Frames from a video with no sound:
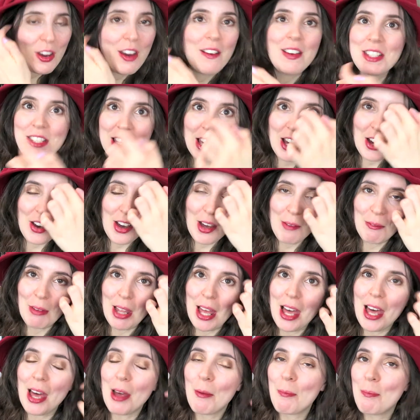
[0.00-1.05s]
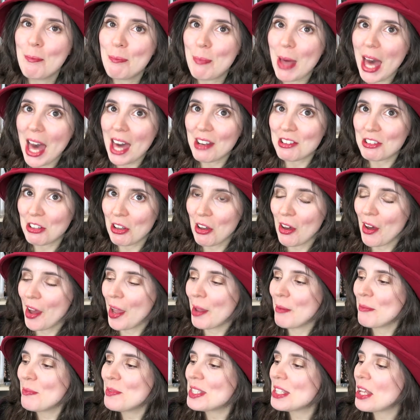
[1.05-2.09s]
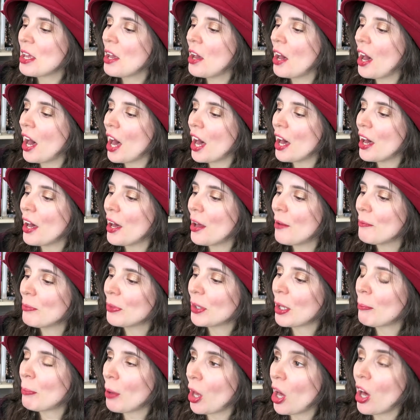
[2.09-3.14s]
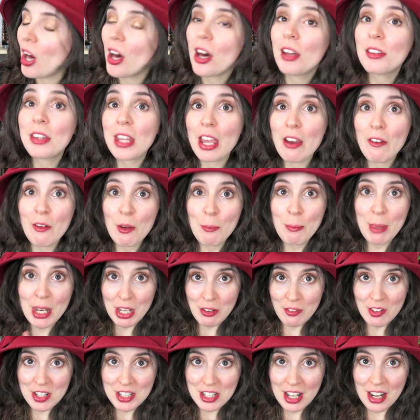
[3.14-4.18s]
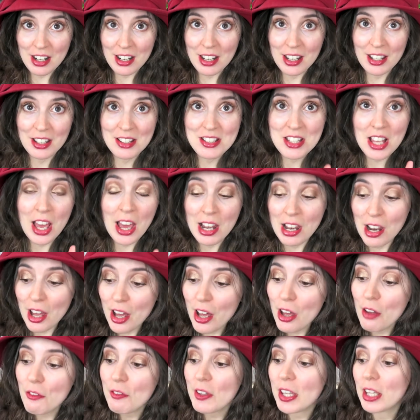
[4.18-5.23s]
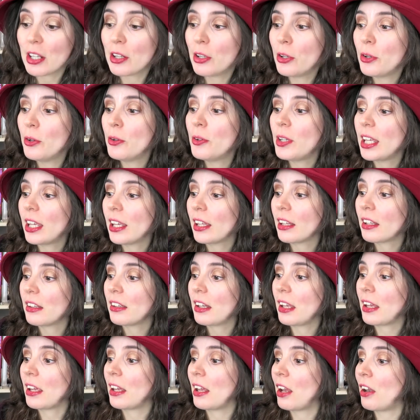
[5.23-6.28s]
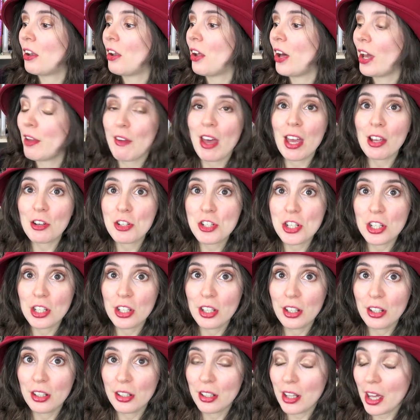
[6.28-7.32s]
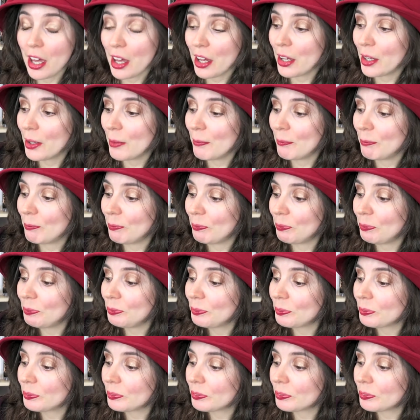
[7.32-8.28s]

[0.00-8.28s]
fairy tale, I'm like, bad times. But there are many retellings I love, including the live action